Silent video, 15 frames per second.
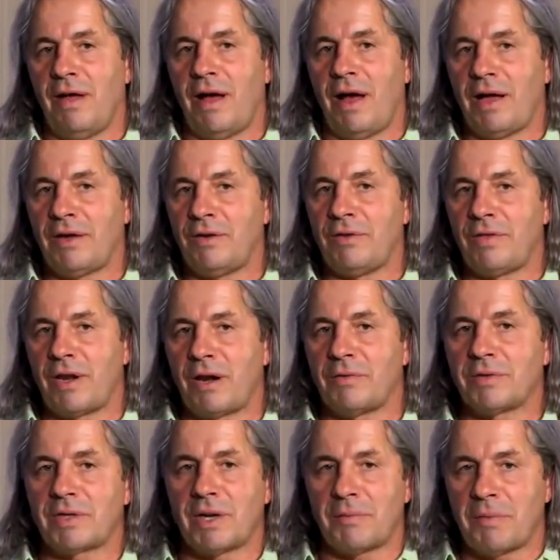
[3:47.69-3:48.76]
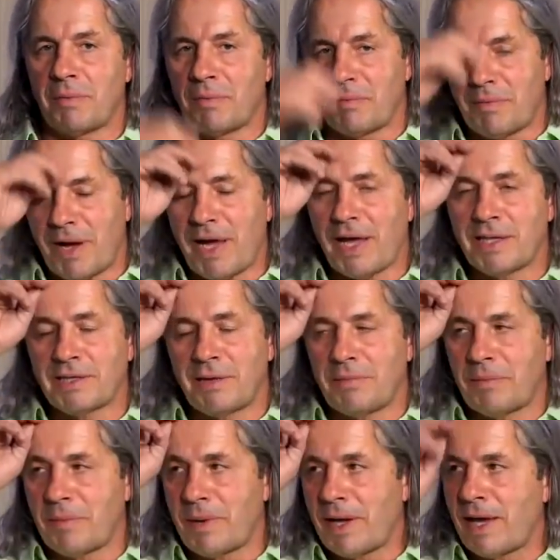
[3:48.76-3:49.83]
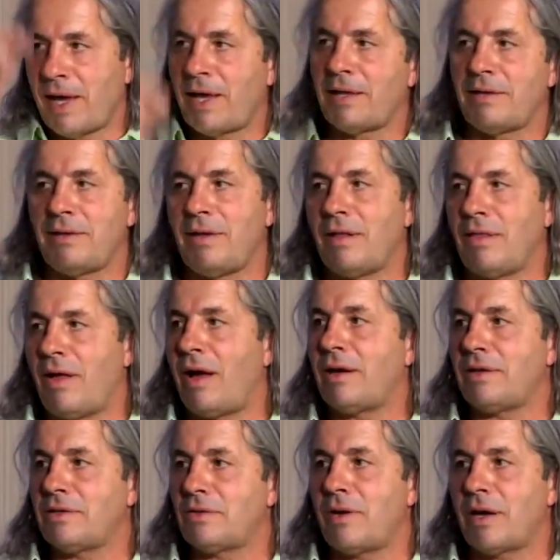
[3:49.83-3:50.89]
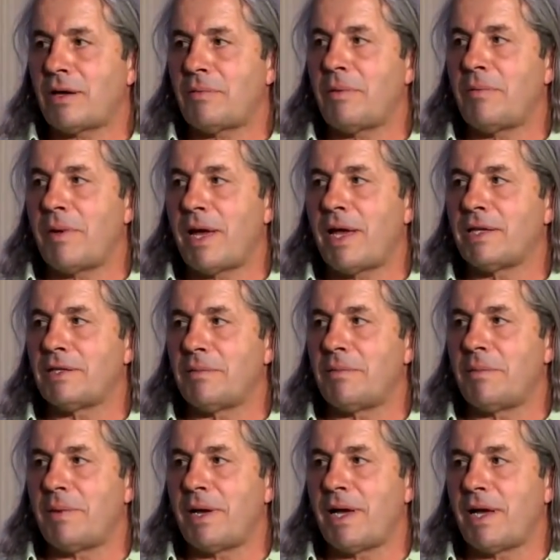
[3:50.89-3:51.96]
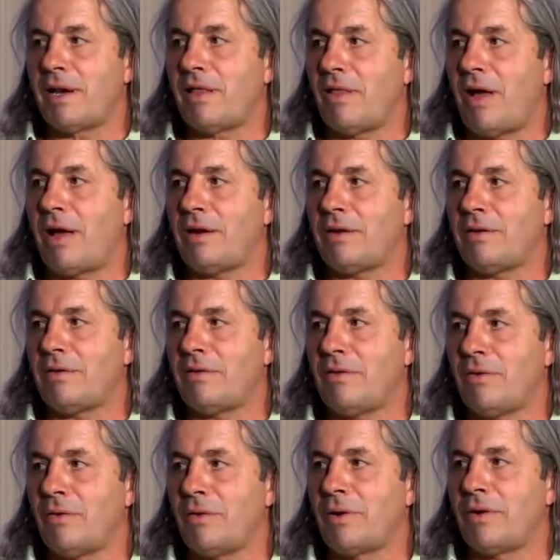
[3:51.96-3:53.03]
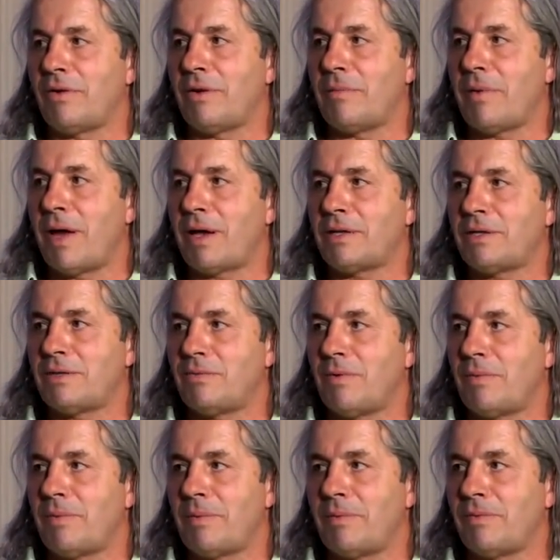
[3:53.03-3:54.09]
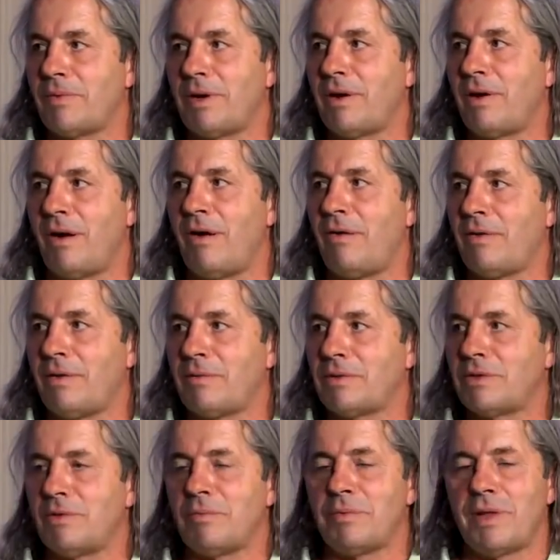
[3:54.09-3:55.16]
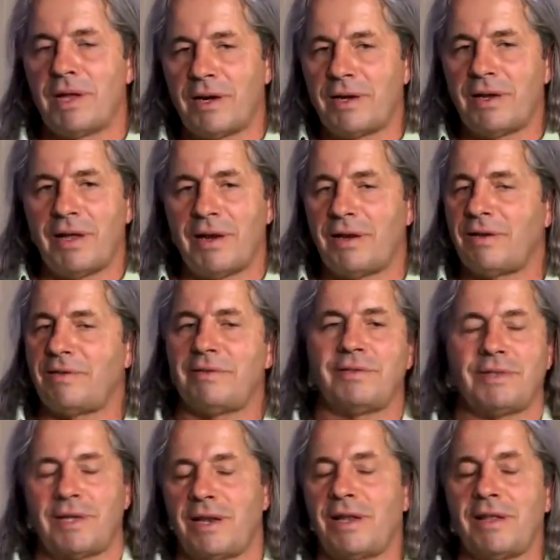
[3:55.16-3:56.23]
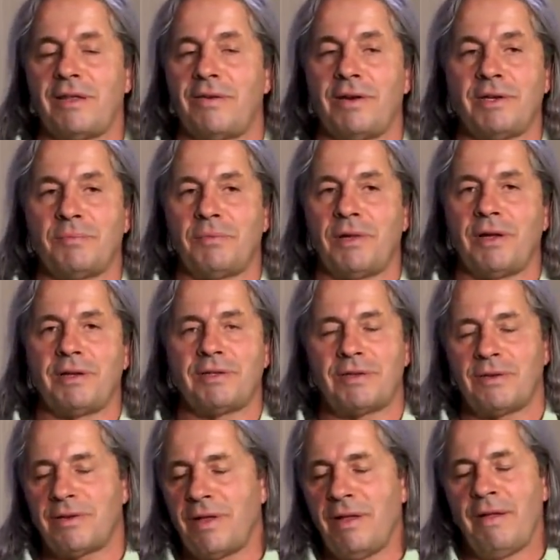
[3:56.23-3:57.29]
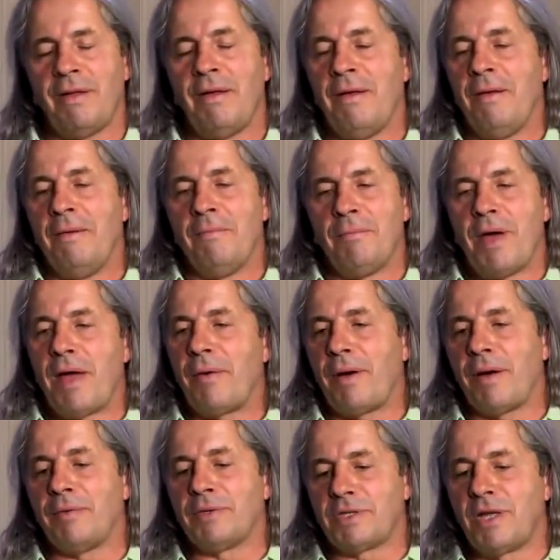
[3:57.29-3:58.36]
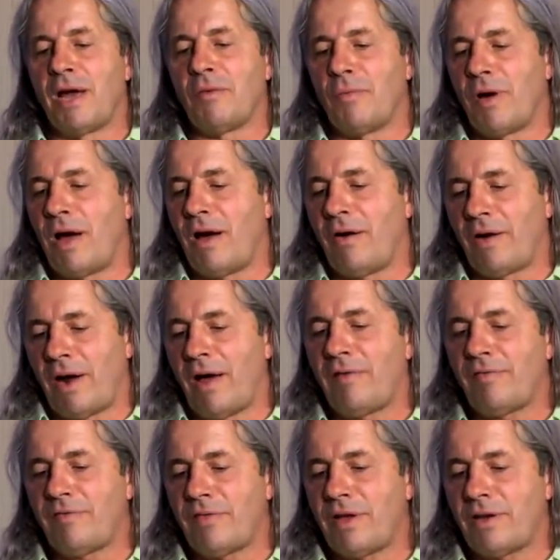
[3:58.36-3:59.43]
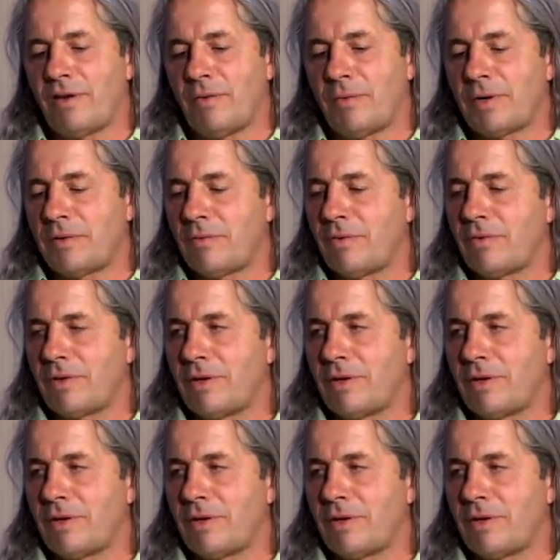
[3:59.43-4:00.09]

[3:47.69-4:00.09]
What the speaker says: I knew that I was going to be putting my hands up in my head a lot. So I could put my hands up in my head a lot earlier in the match where people didn't know, and there was no blood, and then suddenly there is blood. So, but anyway, it was done well enough that nobody really